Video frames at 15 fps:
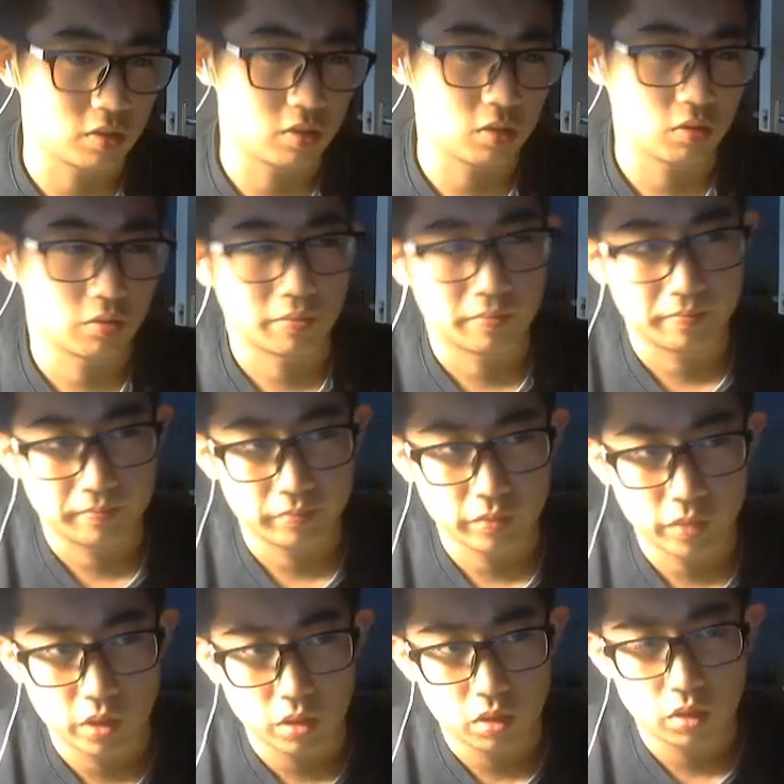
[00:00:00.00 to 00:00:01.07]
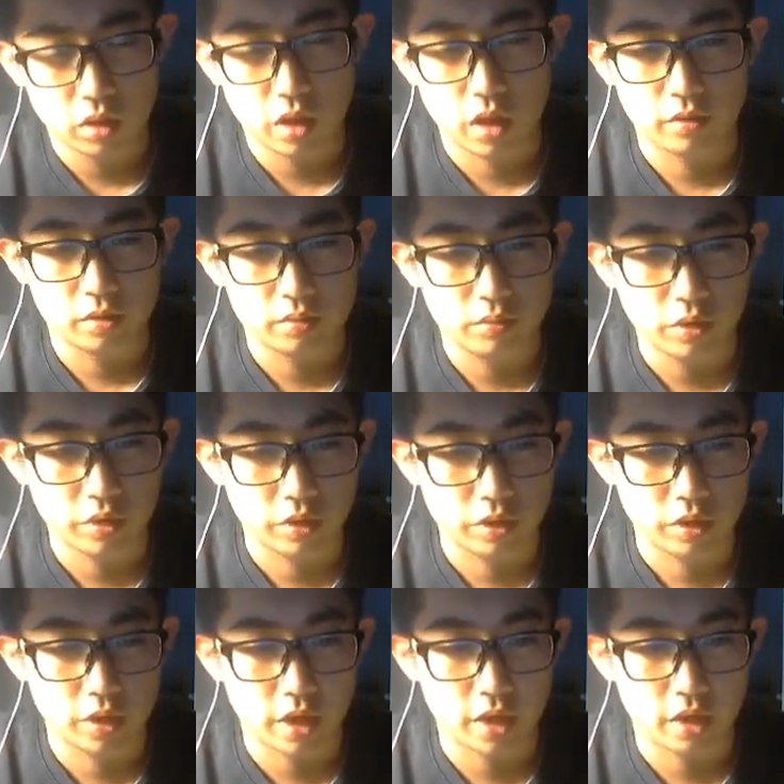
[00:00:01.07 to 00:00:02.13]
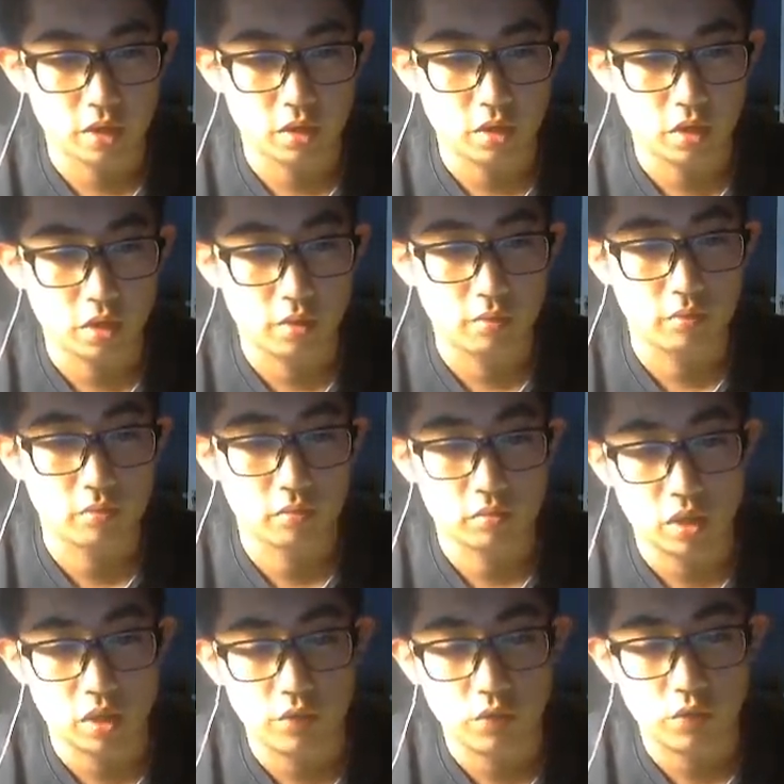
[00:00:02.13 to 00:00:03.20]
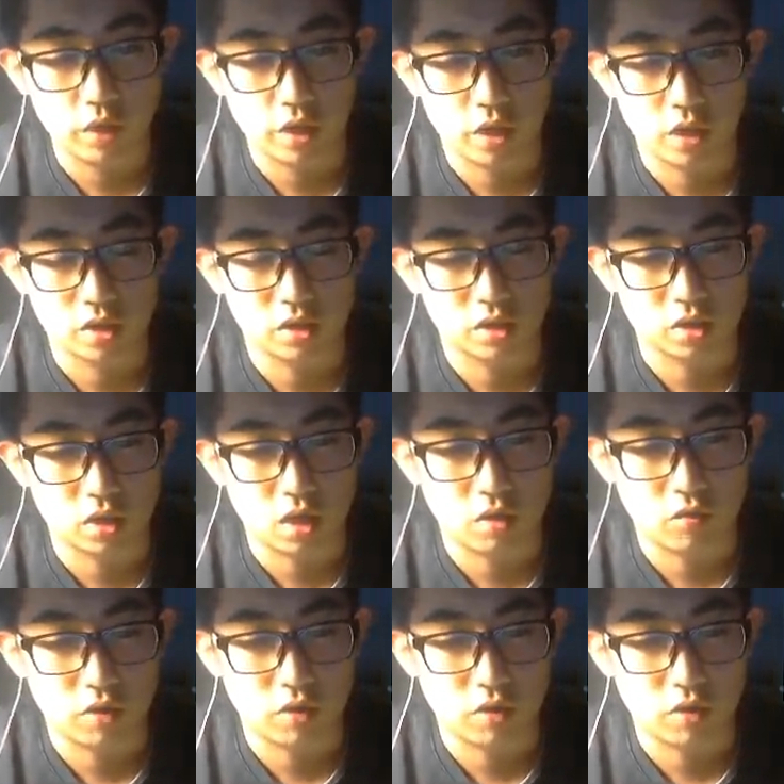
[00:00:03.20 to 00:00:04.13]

So yeah, it's a pretty good tank. T-49s can't